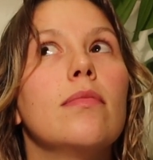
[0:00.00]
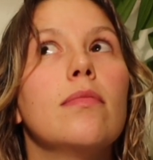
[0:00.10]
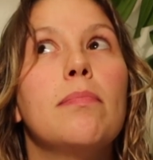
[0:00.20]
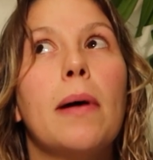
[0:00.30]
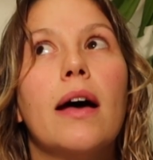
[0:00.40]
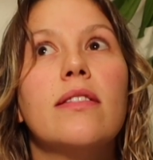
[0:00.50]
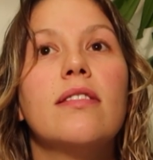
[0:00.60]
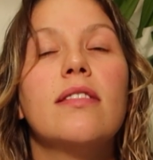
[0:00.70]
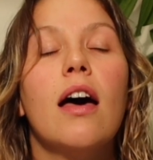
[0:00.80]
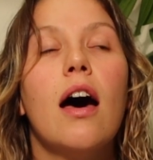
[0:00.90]

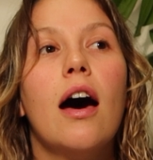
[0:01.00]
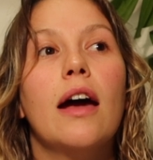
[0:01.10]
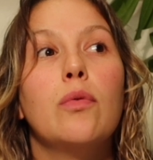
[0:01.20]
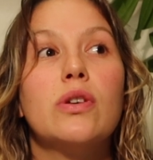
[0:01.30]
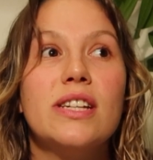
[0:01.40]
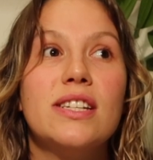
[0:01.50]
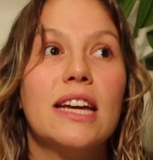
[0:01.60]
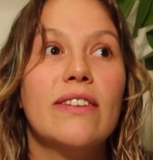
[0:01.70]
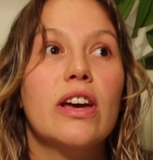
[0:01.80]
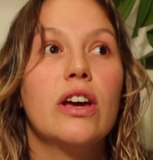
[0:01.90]
but I wanted to
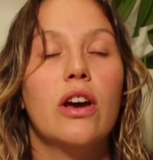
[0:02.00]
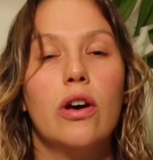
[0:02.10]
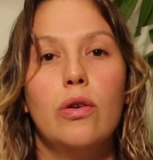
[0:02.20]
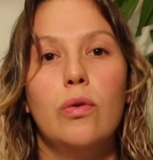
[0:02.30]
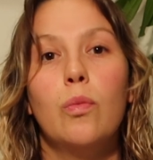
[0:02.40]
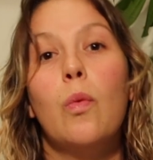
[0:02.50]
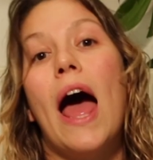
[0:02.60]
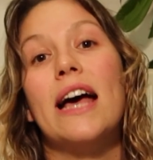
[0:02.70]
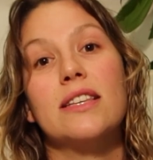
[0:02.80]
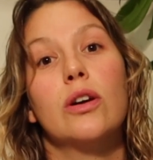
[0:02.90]
give it a go
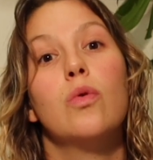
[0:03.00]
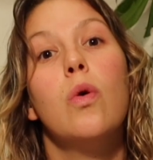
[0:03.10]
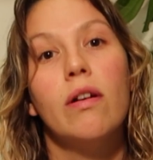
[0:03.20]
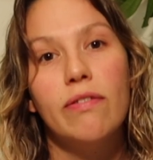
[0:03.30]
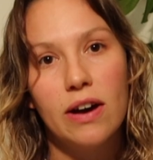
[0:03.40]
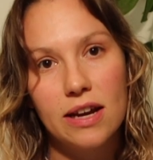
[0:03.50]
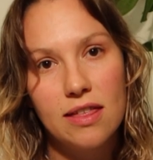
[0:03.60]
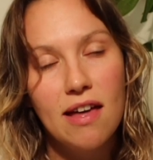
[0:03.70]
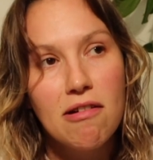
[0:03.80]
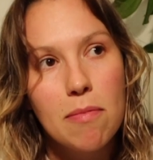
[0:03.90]
as a qualified
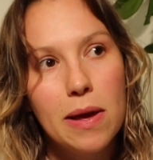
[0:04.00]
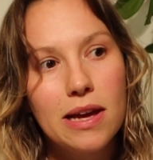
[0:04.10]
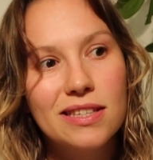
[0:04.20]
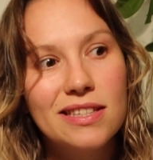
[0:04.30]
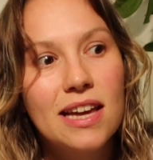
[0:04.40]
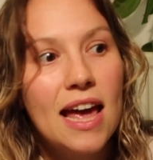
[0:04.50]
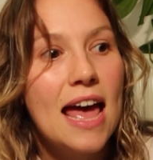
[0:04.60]
therapist,